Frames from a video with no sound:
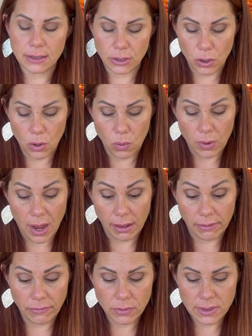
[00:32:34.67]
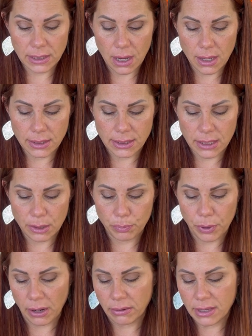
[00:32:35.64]
You know, I live in Wisconsin.
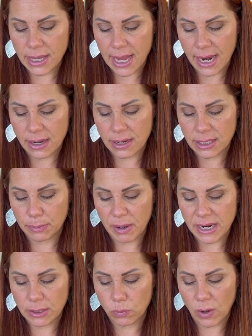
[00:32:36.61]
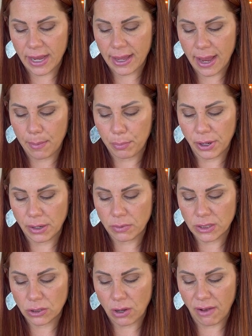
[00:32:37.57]
Praline candy, spiced white cake blended with
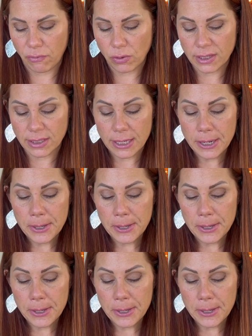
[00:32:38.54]
soft woods.